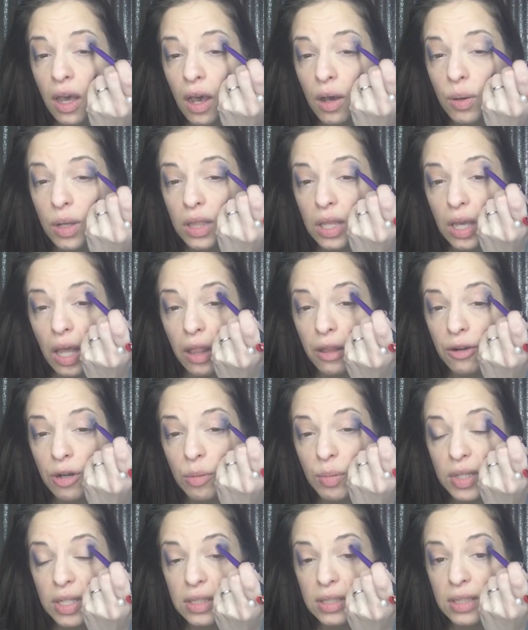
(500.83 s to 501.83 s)
I want the color
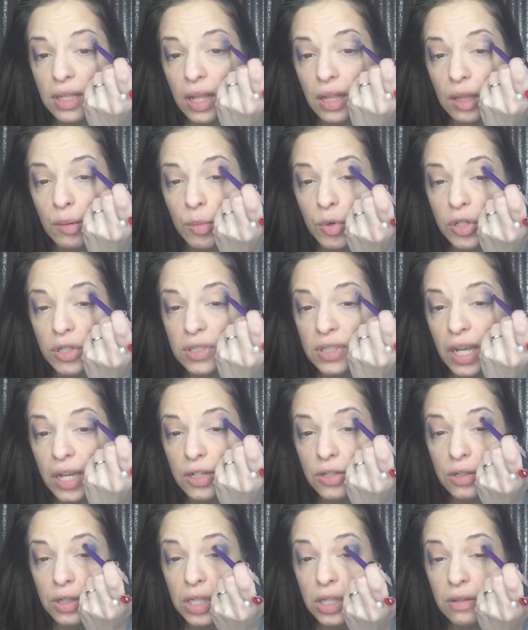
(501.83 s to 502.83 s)
to be slightly more
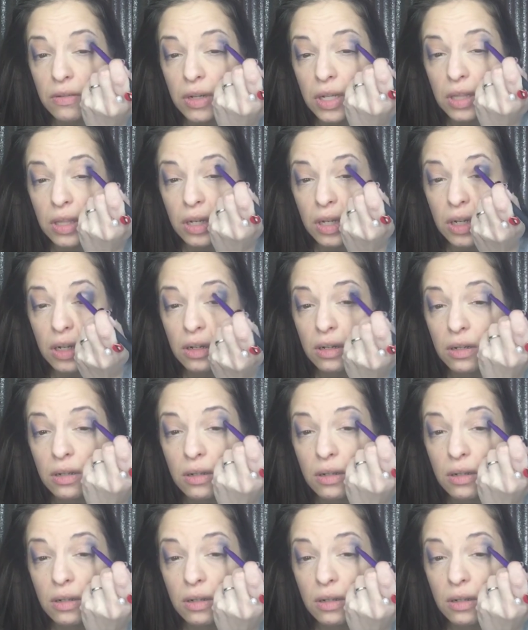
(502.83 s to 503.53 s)
saturated right there.